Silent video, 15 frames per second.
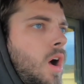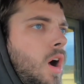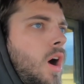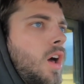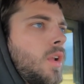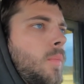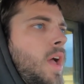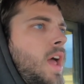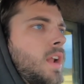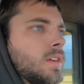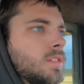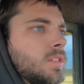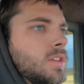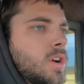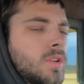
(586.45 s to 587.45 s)

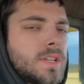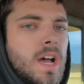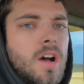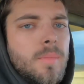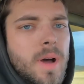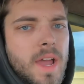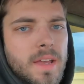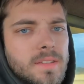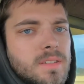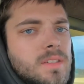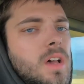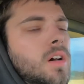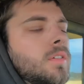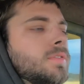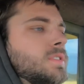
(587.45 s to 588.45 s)
automatically go down by
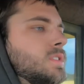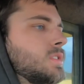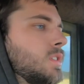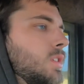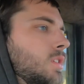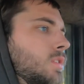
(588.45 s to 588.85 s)
itself. So